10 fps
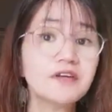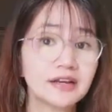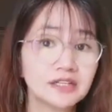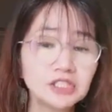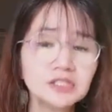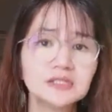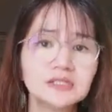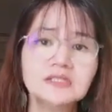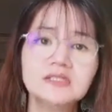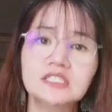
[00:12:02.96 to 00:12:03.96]
financial
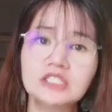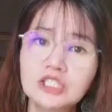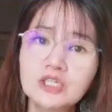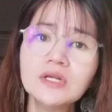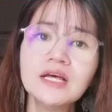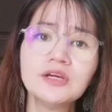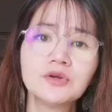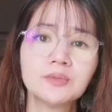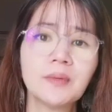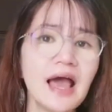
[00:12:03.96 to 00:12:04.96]
years, the Ecolite
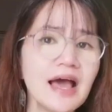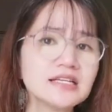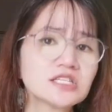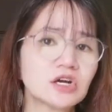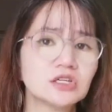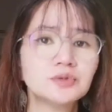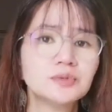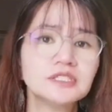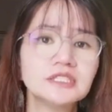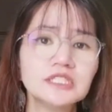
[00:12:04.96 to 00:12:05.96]
Group has
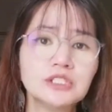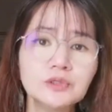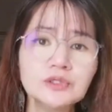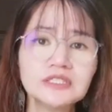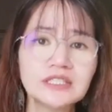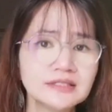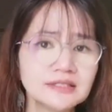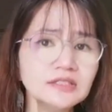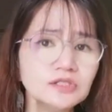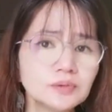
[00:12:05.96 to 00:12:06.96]
contributed to
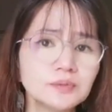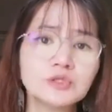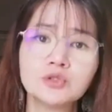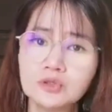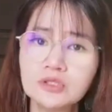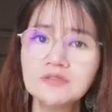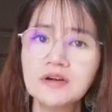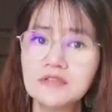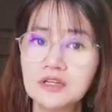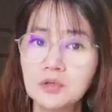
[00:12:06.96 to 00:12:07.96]
Sunzen Group's total
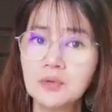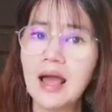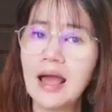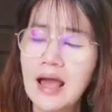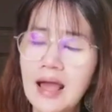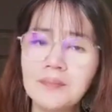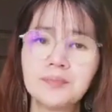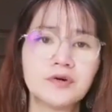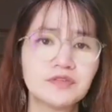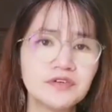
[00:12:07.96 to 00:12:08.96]
revenue
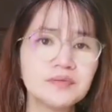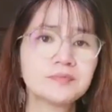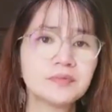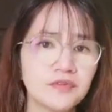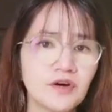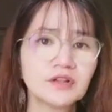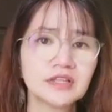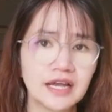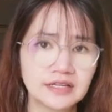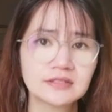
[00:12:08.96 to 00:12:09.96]
and profit before
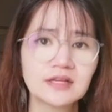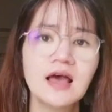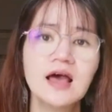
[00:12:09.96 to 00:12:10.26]
tax.